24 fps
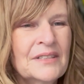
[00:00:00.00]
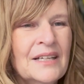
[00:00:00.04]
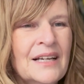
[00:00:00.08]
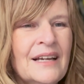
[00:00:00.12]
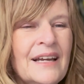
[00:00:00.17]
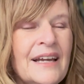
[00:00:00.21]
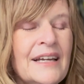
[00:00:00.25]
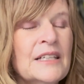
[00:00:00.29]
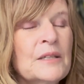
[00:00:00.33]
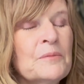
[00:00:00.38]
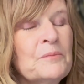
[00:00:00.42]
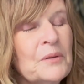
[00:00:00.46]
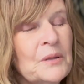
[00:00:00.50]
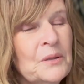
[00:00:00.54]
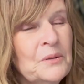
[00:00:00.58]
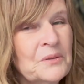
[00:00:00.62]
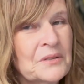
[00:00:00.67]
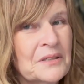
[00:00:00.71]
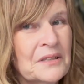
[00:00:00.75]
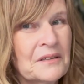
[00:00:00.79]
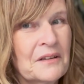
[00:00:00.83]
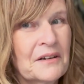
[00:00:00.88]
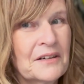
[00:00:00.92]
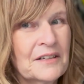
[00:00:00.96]
and they
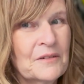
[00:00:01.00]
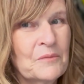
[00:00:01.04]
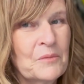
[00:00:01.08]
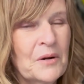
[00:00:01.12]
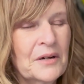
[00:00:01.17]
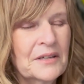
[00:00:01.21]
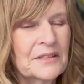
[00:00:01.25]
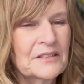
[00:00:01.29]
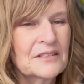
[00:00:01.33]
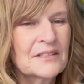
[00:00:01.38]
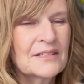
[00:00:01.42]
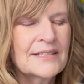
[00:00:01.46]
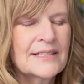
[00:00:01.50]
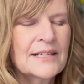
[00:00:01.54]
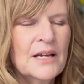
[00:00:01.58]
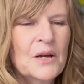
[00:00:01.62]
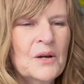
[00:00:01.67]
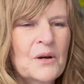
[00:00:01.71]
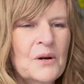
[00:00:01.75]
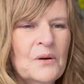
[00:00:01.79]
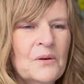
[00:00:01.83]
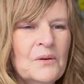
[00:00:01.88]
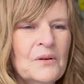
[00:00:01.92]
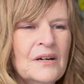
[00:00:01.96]
pollute a lot of water.
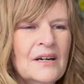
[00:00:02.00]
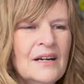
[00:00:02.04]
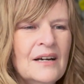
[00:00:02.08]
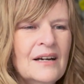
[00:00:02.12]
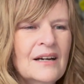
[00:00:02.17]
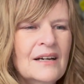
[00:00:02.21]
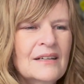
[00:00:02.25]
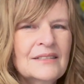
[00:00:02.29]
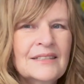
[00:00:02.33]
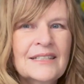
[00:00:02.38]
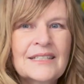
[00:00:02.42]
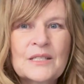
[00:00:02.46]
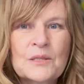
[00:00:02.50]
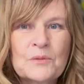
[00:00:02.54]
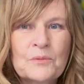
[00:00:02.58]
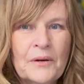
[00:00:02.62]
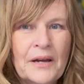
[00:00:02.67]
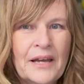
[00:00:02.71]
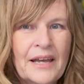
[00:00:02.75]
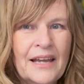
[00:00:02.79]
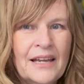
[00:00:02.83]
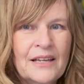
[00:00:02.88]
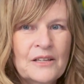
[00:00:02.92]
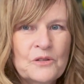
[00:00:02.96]
So this
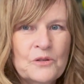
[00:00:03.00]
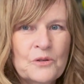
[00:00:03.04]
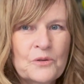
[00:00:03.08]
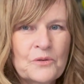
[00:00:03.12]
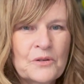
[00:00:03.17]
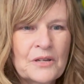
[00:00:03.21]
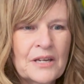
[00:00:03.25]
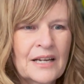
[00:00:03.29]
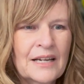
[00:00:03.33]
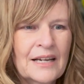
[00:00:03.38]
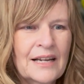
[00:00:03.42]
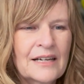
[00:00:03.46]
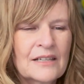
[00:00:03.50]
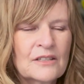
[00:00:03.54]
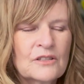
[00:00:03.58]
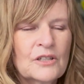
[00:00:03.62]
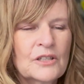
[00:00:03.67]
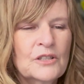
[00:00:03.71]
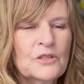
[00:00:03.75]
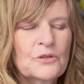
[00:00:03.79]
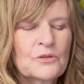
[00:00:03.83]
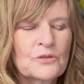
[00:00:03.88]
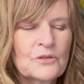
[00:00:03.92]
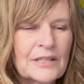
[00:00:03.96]
way you can
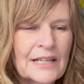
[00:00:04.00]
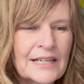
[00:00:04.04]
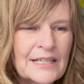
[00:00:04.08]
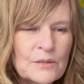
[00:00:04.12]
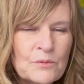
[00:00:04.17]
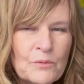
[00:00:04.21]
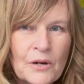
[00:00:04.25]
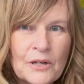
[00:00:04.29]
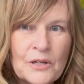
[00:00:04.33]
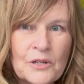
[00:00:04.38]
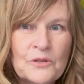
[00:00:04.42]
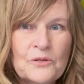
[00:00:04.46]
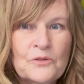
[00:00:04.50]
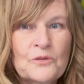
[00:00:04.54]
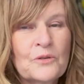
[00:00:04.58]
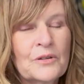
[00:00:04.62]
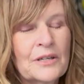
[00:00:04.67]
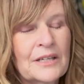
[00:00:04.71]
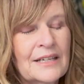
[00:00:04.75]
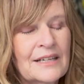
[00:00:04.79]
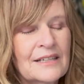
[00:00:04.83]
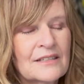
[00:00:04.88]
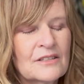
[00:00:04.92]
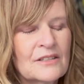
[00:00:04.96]
actually use less water, and you
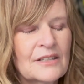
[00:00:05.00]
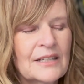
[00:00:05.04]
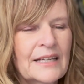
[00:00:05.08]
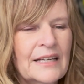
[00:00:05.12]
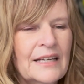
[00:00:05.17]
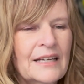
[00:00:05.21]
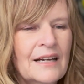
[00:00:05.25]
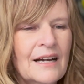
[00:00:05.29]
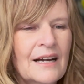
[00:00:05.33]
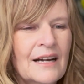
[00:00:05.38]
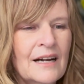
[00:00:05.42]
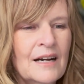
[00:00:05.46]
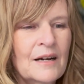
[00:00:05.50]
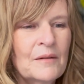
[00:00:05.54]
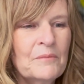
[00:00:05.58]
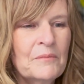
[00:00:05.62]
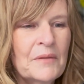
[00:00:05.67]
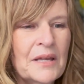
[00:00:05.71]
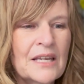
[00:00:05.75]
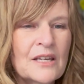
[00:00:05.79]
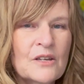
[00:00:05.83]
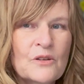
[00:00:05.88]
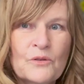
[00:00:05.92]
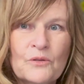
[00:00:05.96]
can actually
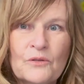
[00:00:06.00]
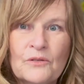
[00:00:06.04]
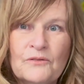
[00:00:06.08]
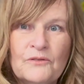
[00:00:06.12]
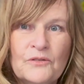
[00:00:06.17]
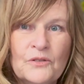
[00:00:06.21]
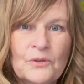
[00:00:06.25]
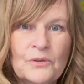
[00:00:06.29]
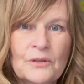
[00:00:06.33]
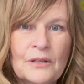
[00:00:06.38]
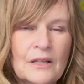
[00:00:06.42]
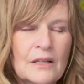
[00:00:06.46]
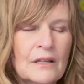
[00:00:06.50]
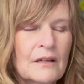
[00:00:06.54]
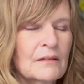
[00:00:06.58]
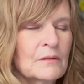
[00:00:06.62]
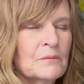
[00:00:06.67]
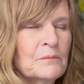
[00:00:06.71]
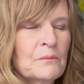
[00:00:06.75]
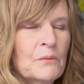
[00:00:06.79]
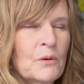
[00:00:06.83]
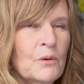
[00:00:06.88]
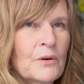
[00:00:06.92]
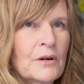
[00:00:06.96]
make your food a
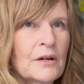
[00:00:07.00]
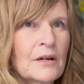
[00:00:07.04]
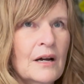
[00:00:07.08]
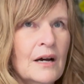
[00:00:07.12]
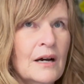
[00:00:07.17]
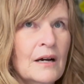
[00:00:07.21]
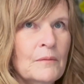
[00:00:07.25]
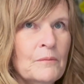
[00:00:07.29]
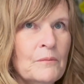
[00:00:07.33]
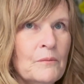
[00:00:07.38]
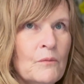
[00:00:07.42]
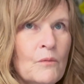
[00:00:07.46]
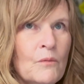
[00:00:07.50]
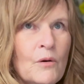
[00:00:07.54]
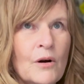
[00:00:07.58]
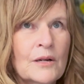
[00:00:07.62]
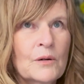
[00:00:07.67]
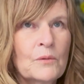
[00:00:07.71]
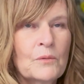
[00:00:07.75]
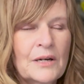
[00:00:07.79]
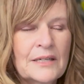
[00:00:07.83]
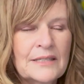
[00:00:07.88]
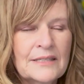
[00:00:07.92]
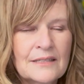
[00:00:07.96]
lot more
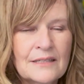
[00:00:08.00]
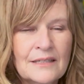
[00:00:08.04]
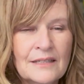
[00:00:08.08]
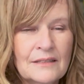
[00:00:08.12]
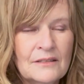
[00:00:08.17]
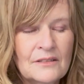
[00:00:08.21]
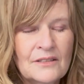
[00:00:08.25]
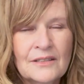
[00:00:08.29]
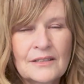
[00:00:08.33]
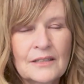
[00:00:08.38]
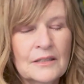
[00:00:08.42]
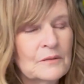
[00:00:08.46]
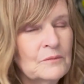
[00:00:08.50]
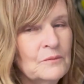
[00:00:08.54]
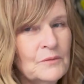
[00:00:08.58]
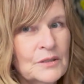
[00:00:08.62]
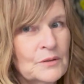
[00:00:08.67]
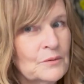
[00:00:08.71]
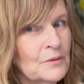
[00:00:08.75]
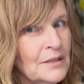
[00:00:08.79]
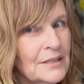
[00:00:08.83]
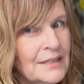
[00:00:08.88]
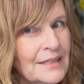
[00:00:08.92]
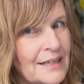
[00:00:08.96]
water-wise. And we're
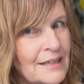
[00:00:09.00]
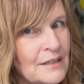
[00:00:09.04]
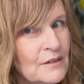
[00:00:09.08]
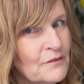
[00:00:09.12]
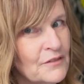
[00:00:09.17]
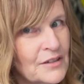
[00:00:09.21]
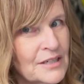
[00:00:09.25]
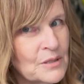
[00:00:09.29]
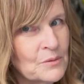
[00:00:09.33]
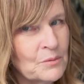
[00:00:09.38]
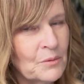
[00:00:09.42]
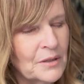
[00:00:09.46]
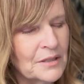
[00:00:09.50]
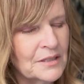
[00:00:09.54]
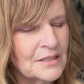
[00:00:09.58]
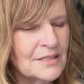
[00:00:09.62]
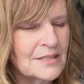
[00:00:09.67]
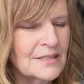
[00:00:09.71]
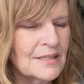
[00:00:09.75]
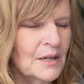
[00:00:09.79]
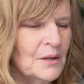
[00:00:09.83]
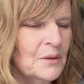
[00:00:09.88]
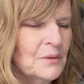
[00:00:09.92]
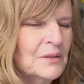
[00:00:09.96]
running out of fresh water,
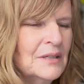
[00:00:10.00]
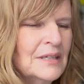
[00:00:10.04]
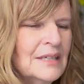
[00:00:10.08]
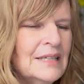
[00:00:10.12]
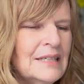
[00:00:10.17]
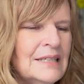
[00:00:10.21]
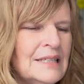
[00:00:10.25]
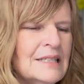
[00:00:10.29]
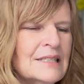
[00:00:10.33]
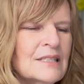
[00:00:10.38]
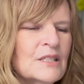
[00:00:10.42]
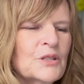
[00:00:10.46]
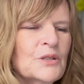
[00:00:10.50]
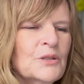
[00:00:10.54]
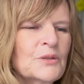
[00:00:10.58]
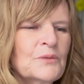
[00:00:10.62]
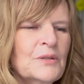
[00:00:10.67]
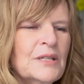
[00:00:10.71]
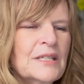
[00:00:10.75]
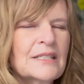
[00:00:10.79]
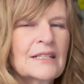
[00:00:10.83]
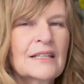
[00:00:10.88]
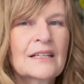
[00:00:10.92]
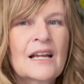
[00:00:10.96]
so it's a good
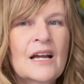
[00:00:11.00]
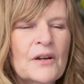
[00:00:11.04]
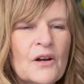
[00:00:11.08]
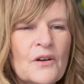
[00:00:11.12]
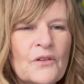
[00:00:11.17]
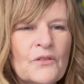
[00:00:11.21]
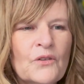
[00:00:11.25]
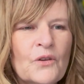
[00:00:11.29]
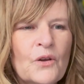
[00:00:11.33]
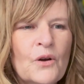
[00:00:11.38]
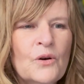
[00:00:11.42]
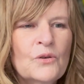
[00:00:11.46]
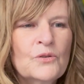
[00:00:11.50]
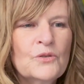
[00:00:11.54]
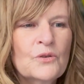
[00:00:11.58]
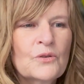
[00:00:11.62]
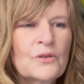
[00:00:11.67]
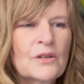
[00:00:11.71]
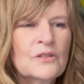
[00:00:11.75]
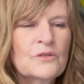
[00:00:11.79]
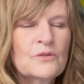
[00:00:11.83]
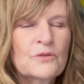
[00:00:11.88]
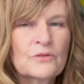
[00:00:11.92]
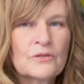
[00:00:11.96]
reason. Also, you
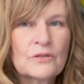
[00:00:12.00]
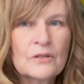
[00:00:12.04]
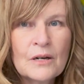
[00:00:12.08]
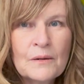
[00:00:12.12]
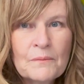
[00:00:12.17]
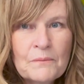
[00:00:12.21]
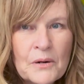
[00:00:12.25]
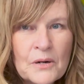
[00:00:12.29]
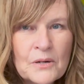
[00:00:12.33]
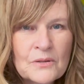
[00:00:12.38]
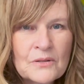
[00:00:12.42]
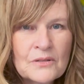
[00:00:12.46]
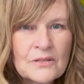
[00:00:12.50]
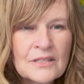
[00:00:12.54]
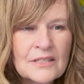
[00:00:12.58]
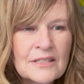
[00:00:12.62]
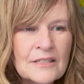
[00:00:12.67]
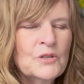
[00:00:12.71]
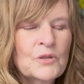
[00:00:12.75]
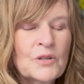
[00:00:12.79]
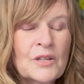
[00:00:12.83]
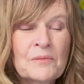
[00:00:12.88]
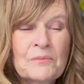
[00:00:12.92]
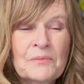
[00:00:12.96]
can use compost,
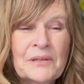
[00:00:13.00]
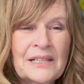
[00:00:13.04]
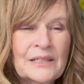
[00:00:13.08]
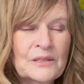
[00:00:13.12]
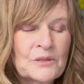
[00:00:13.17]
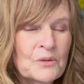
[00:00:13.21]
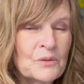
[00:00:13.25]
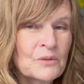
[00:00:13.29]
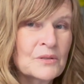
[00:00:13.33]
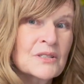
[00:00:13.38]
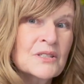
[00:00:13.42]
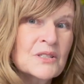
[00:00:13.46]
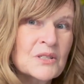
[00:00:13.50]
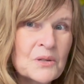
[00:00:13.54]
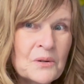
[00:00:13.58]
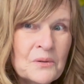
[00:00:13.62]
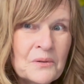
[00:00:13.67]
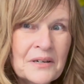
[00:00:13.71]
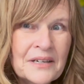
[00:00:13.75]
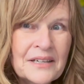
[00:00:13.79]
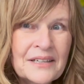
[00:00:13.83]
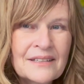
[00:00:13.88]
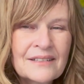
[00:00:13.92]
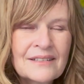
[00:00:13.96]
you can build your own
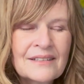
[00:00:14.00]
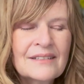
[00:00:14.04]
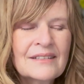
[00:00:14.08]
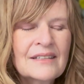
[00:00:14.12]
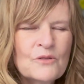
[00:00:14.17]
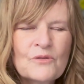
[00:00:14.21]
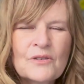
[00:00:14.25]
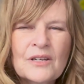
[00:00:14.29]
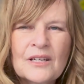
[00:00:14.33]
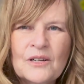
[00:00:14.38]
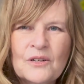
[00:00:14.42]
soil, you can